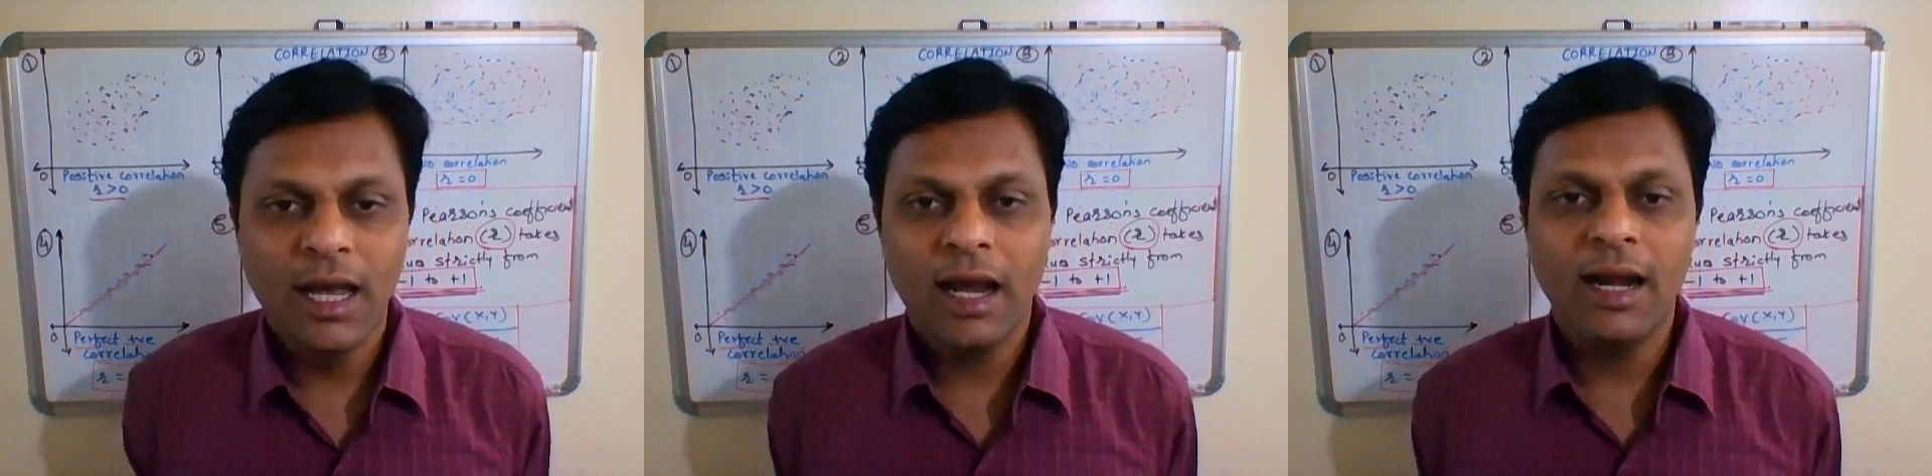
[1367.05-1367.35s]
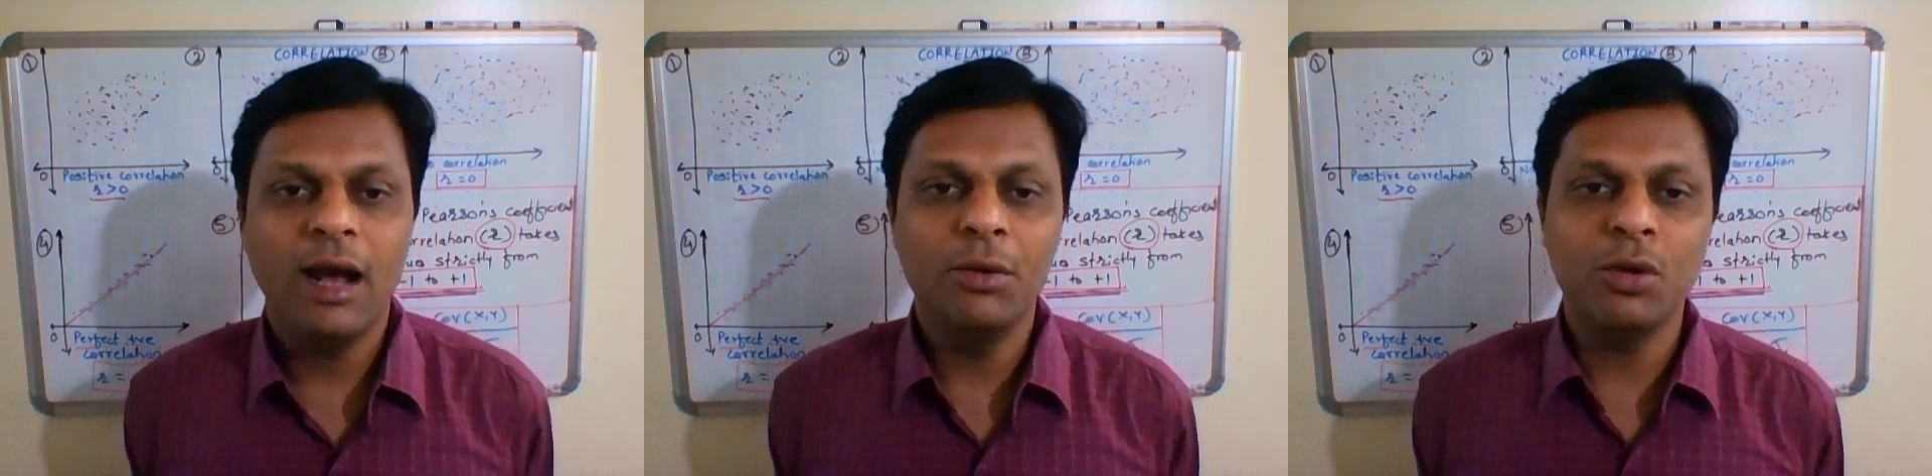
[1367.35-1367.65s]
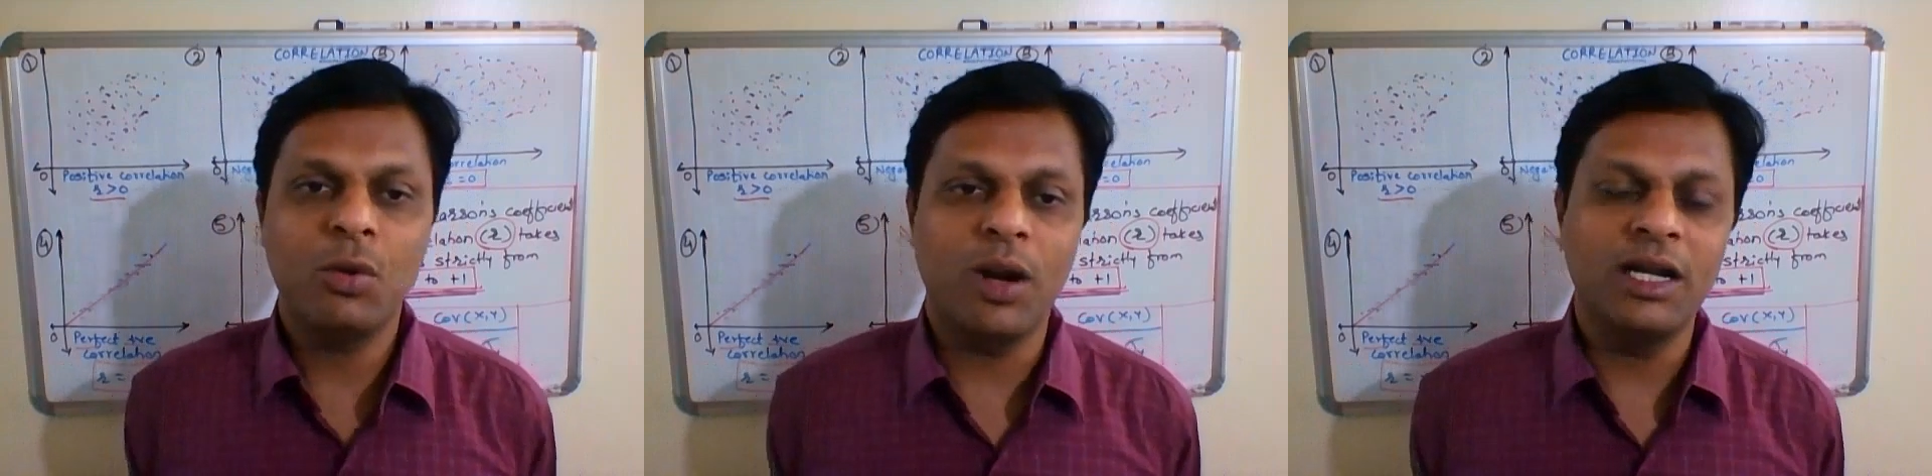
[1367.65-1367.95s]
and how
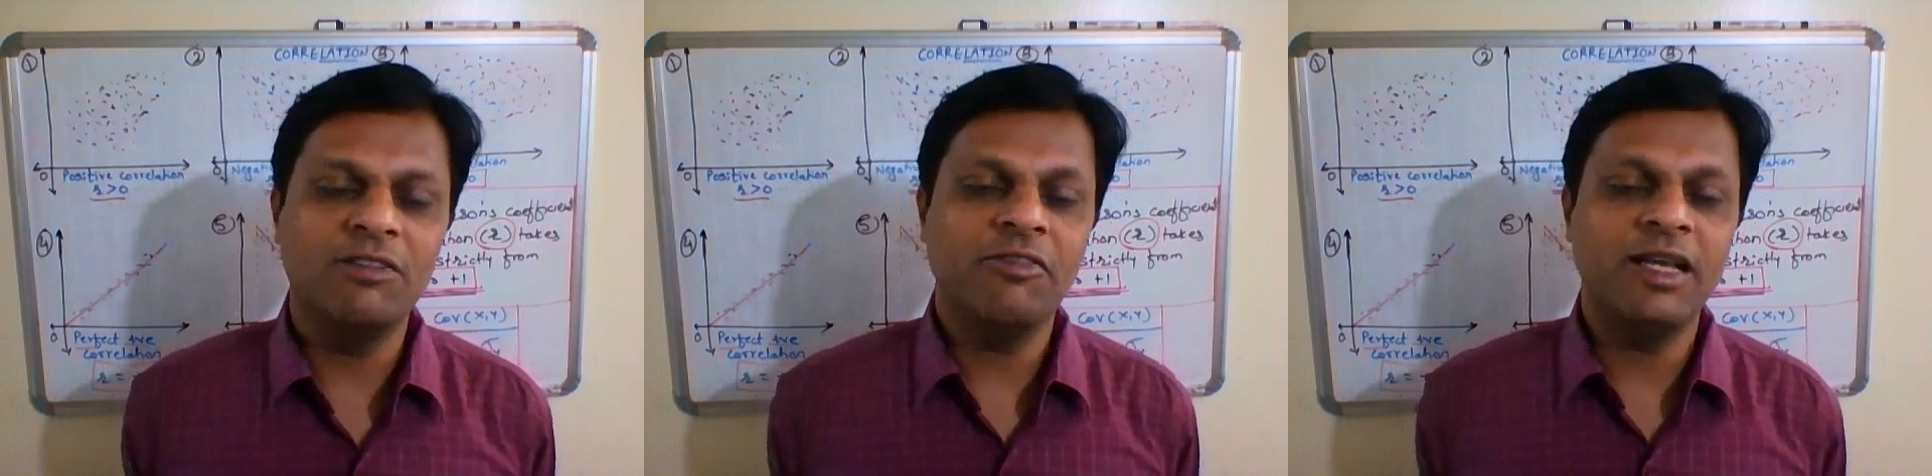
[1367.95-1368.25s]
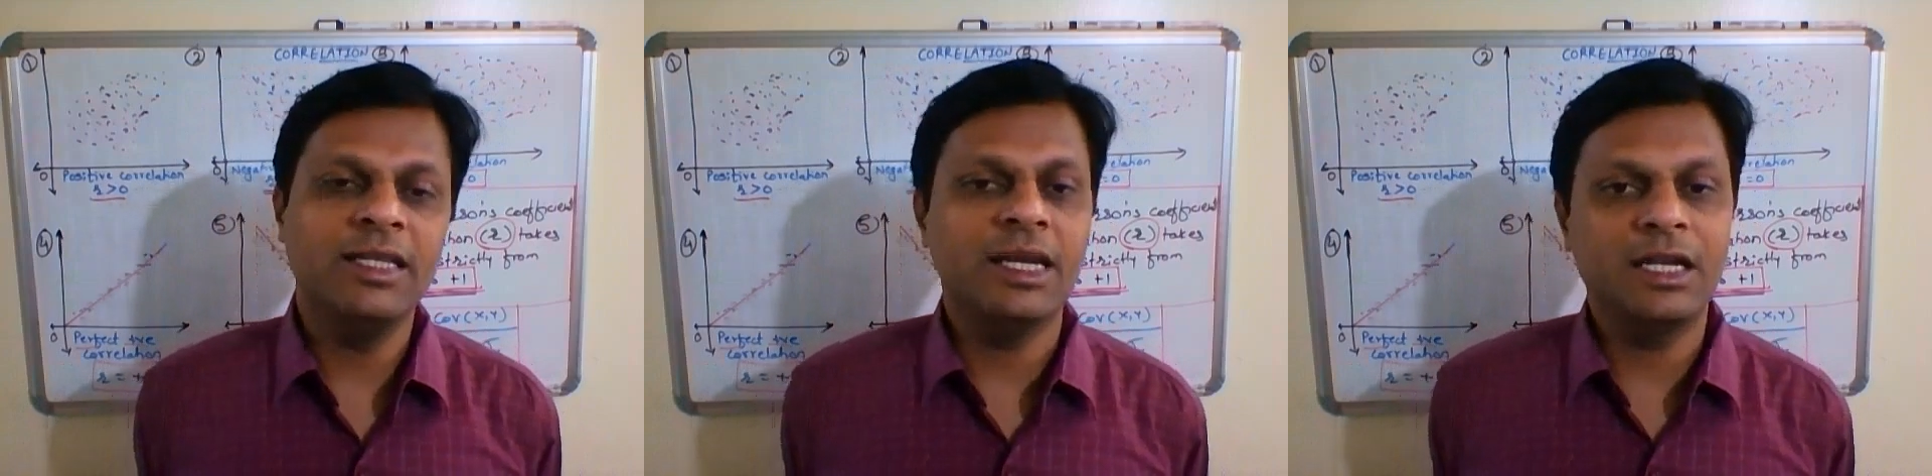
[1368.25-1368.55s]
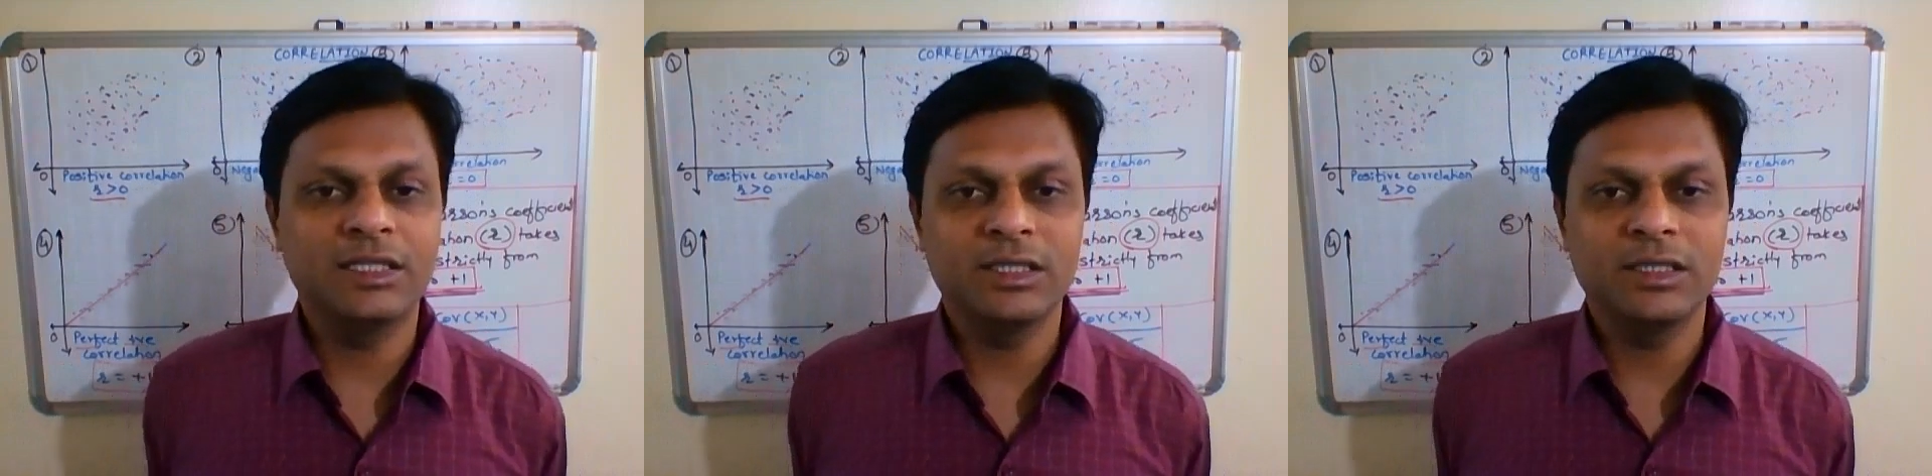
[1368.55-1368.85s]
to quantify the
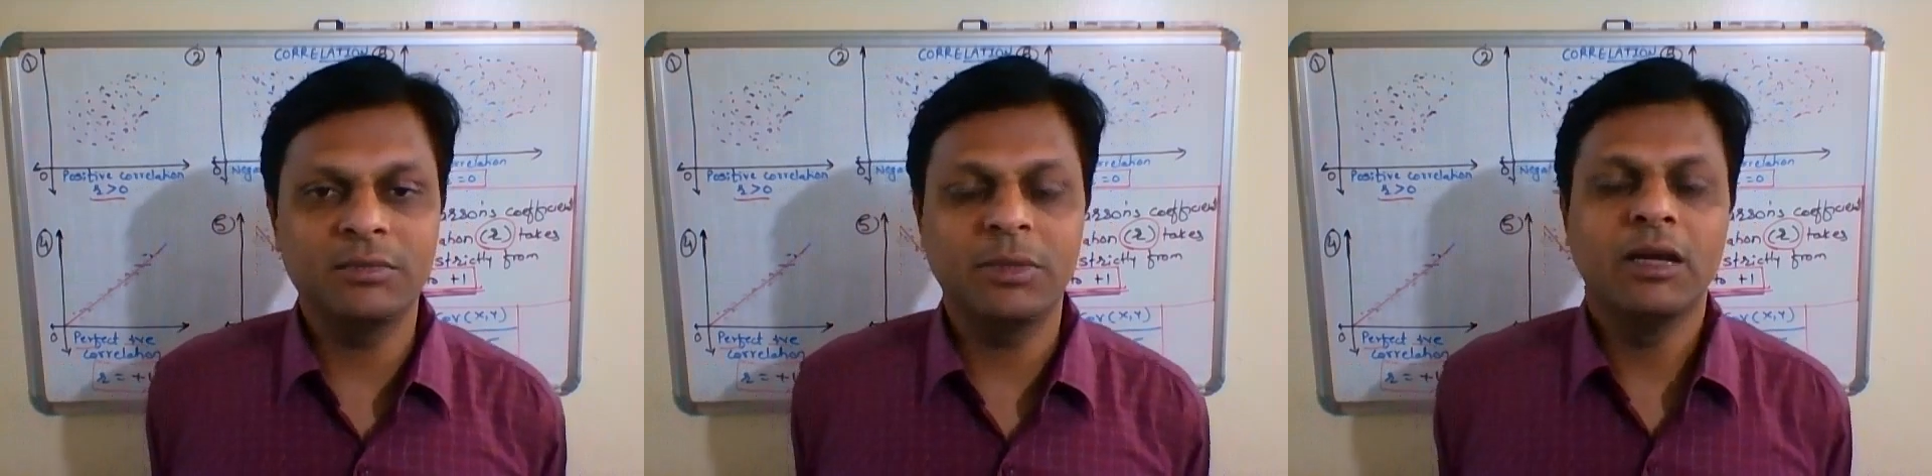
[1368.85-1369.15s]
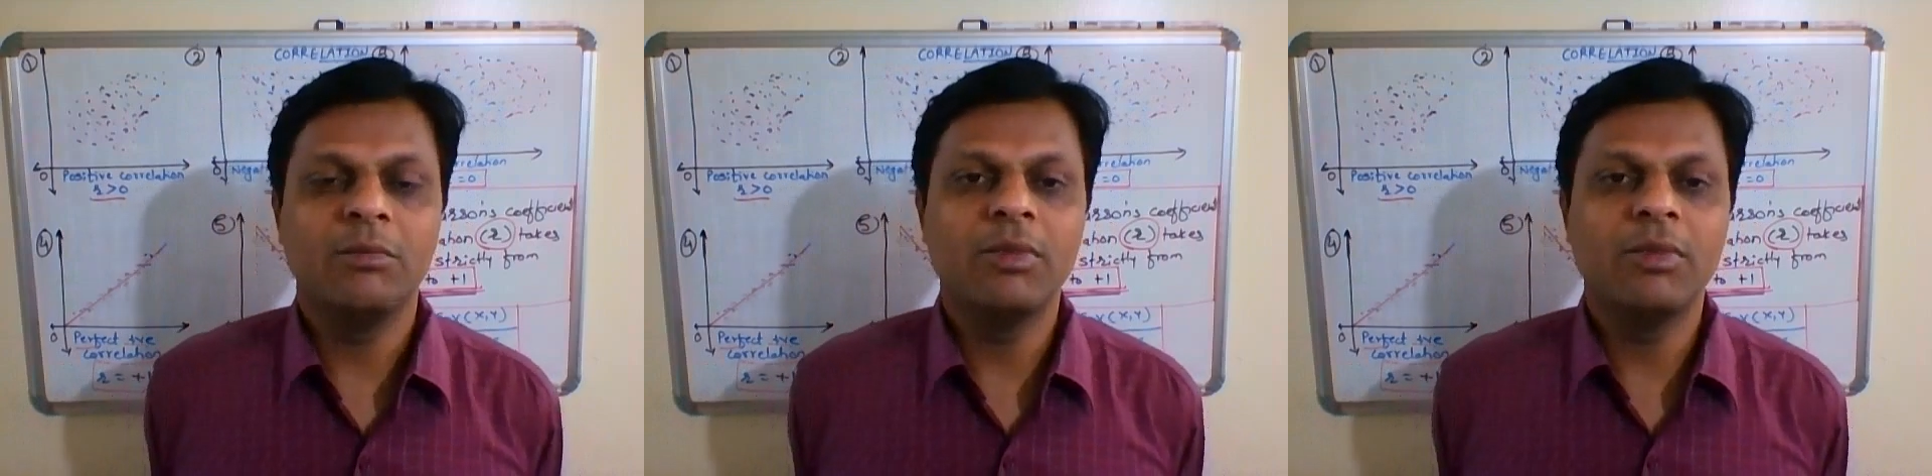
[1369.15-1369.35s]
relationship